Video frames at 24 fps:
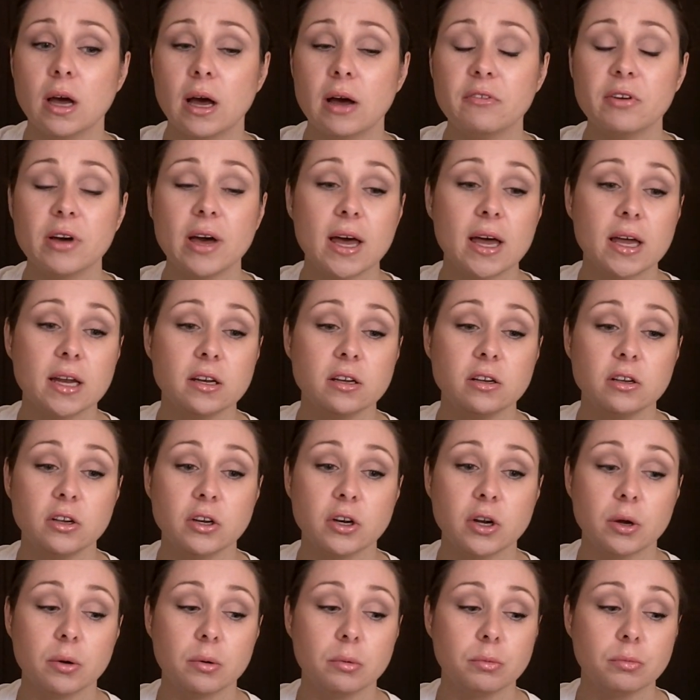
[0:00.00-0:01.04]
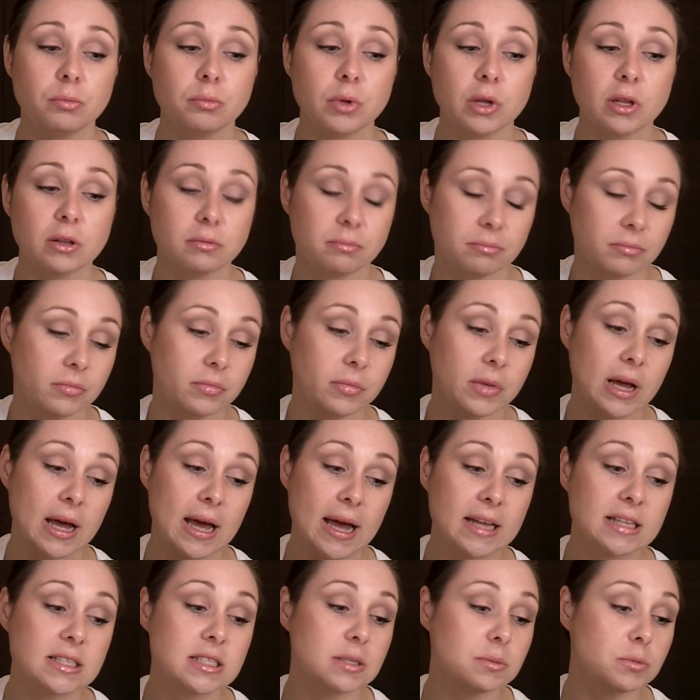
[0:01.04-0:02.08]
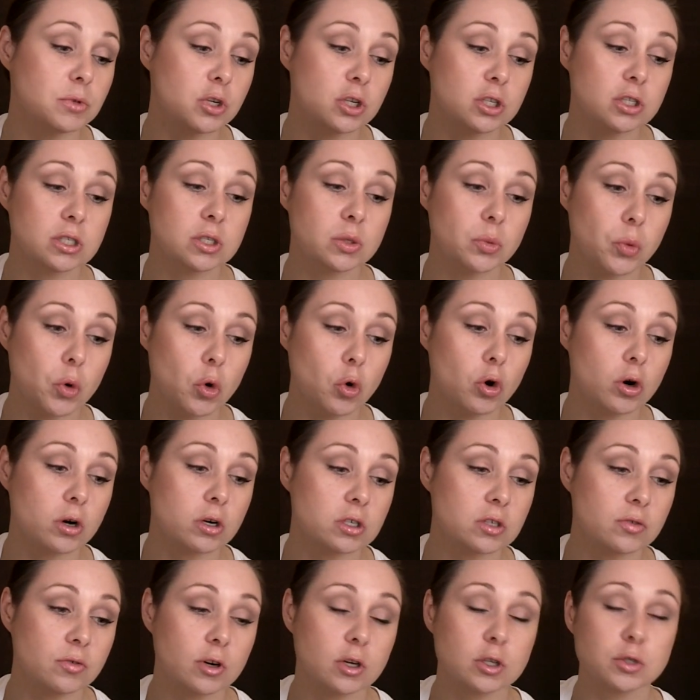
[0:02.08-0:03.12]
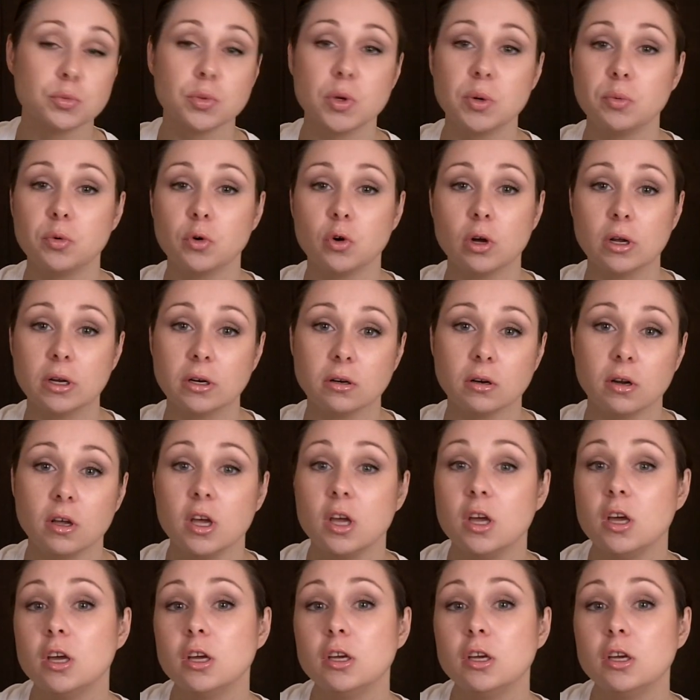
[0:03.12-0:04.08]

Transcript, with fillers: I've had, you know, uh, I had some good support as far as people on